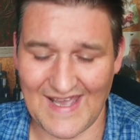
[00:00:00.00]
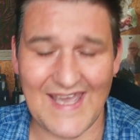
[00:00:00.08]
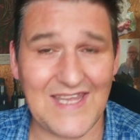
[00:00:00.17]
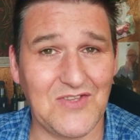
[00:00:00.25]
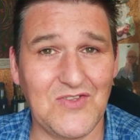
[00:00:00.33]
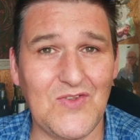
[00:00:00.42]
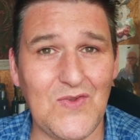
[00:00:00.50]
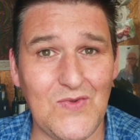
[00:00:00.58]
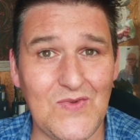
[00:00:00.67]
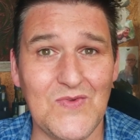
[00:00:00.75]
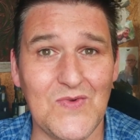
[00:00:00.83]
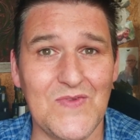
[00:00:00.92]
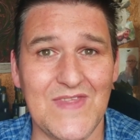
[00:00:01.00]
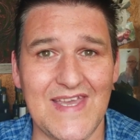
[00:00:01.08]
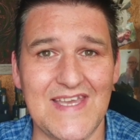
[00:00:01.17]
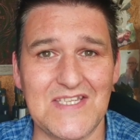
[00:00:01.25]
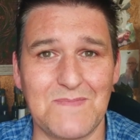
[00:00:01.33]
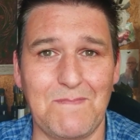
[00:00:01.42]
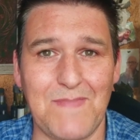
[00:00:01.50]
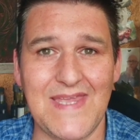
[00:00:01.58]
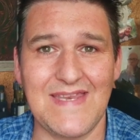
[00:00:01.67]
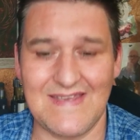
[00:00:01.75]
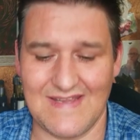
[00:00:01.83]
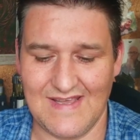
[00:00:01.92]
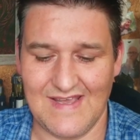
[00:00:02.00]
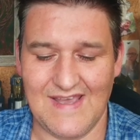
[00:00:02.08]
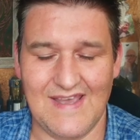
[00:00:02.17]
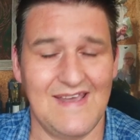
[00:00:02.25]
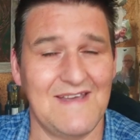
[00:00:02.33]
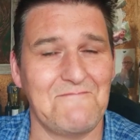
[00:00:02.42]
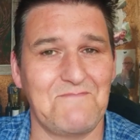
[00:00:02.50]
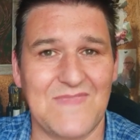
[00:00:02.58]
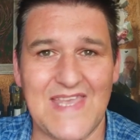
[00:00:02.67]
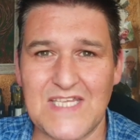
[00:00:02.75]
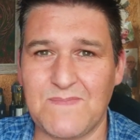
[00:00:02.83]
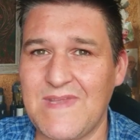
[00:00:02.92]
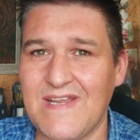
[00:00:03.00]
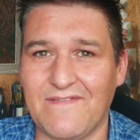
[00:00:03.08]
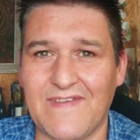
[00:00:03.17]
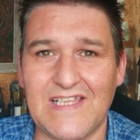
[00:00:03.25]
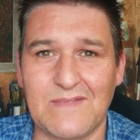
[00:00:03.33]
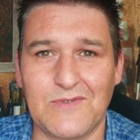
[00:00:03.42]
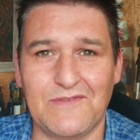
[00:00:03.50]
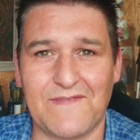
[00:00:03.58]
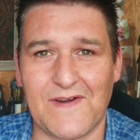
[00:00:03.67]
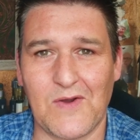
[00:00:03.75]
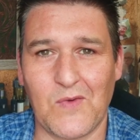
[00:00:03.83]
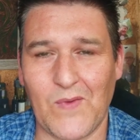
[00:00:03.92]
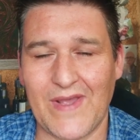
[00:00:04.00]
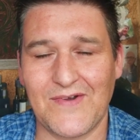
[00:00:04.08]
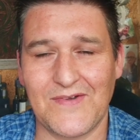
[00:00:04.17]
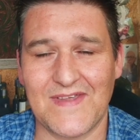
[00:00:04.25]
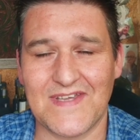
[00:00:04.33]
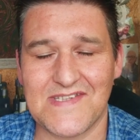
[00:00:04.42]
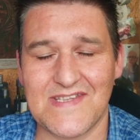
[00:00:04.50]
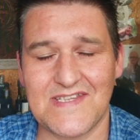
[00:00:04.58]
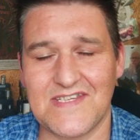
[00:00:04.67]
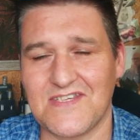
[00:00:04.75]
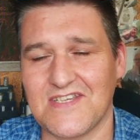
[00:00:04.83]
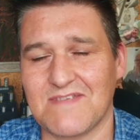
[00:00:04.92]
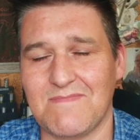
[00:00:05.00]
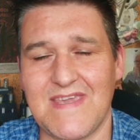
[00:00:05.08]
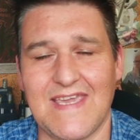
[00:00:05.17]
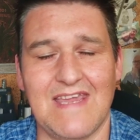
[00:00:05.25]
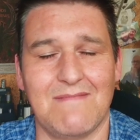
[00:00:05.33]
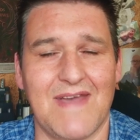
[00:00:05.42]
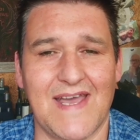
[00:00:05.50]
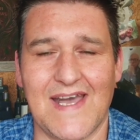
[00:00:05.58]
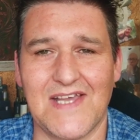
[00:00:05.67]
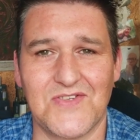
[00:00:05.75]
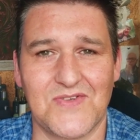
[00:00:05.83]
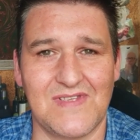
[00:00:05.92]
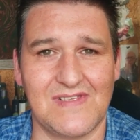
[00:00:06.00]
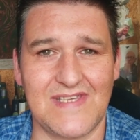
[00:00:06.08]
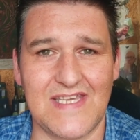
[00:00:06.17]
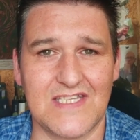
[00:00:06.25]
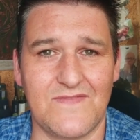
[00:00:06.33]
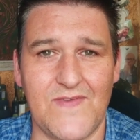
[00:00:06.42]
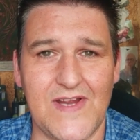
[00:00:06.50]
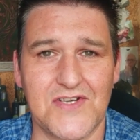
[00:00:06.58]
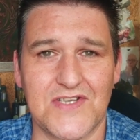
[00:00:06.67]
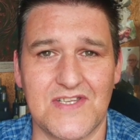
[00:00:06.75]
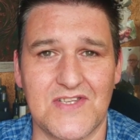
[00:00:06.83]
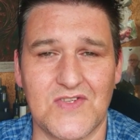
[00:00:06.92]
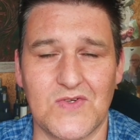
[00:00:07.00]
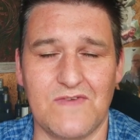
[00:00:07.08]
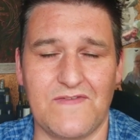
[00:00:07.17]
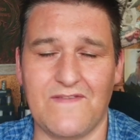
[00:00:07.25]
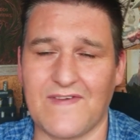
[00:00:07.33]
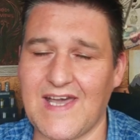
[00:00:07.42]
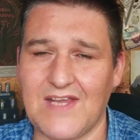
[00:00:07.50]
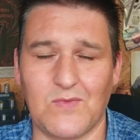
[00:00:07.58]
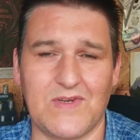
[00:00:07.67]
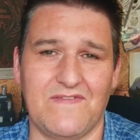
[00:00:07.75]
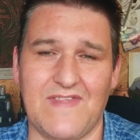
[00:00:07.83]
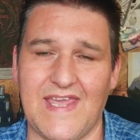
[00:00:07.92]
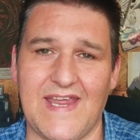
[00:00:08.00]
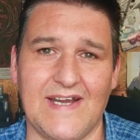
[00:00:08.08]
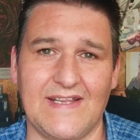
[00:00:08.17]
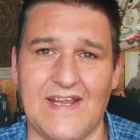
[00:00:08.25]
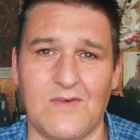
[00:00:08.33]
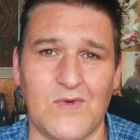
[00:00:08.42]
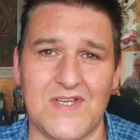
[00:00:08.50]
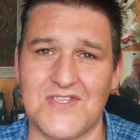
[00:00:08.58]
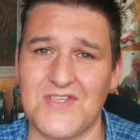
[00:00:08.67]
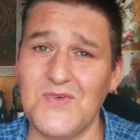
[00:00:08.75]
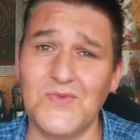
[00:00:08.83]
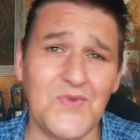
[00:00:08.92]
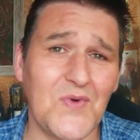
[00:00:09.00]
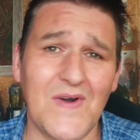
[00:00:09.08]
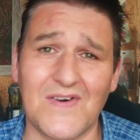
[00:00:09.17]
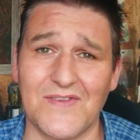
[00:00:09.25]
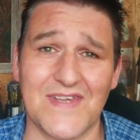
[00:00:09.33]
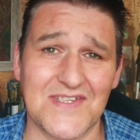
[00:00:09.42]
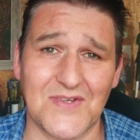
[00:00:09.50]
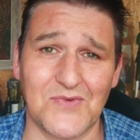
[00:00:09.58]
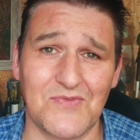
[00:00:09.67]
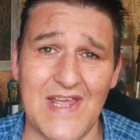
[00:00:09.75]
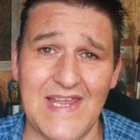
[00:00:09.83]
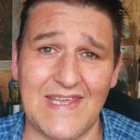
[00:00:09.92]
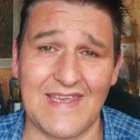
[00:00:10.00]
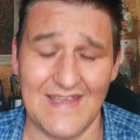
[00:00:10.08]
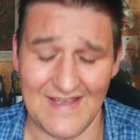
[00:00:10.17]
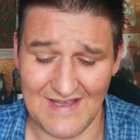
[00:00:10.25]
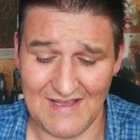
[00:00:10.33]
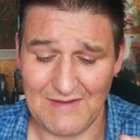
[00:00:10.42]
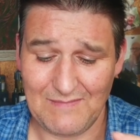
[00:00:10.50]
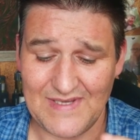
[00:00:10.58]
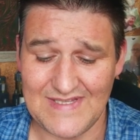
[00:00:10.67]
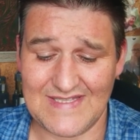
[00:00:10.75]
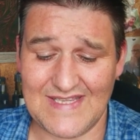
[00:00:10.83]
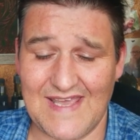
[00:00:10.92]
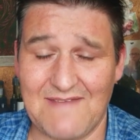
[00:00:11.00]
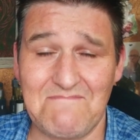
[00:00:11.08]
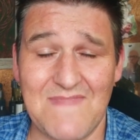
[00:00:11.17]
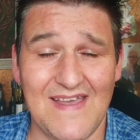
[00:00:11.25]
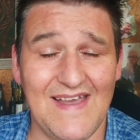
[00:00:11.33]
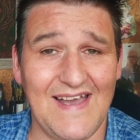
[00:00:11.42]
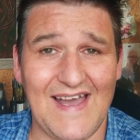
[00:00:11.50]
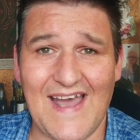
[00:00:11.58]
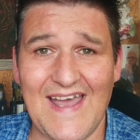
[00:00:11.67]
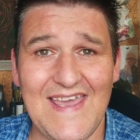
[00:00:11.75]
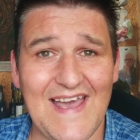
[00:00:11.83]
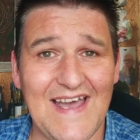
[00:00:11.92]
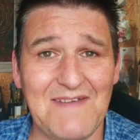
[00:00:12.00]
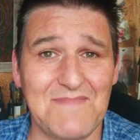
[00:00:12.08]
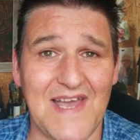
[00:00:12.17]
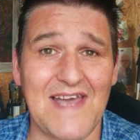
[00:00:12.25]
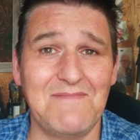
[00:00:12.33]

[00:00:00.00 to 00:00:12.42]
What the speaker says: I do know that it's been available for a while, this is just me getting my hands on the latest version, so if you've had one of the earlier ones, you'll know all this already. But I'm